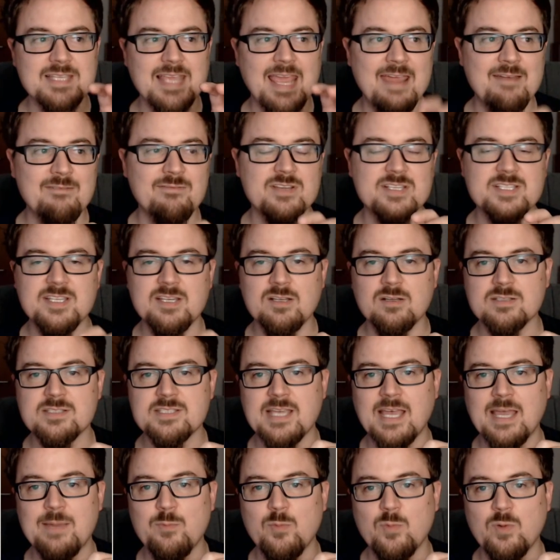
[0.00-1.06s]
every single
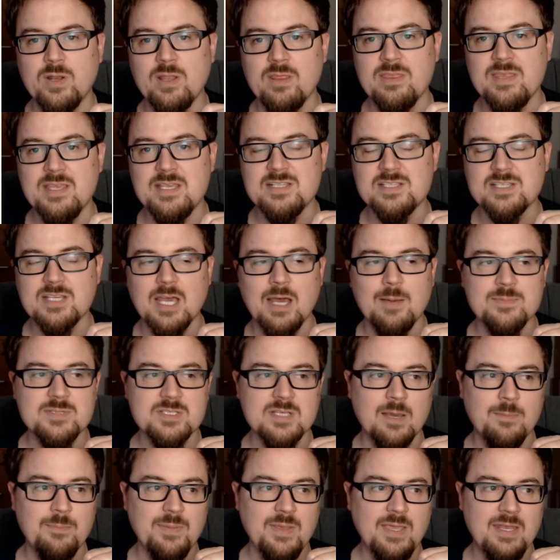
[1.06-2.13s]
time one of these comes
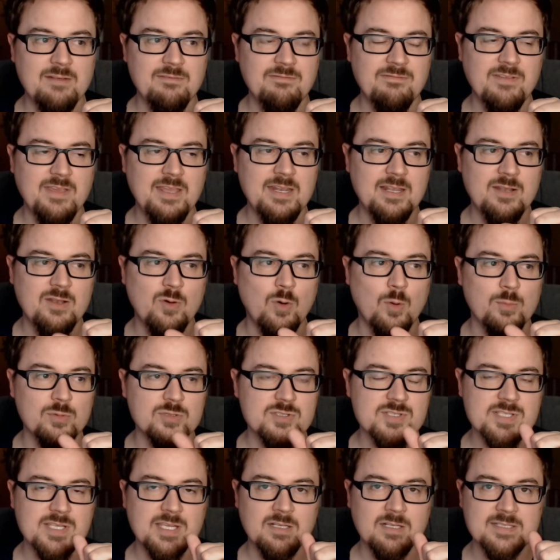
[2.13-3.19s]
up in a normal
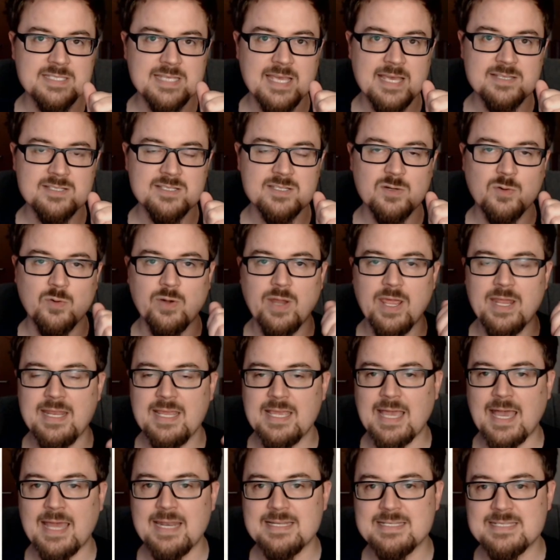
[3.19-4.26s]
skill test or any
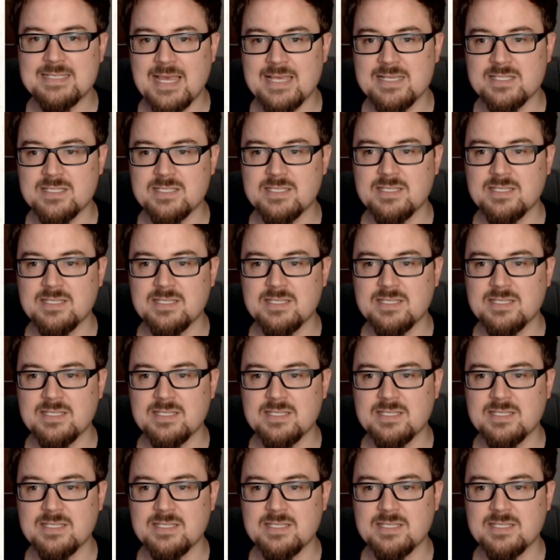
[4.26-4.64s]
kind of test.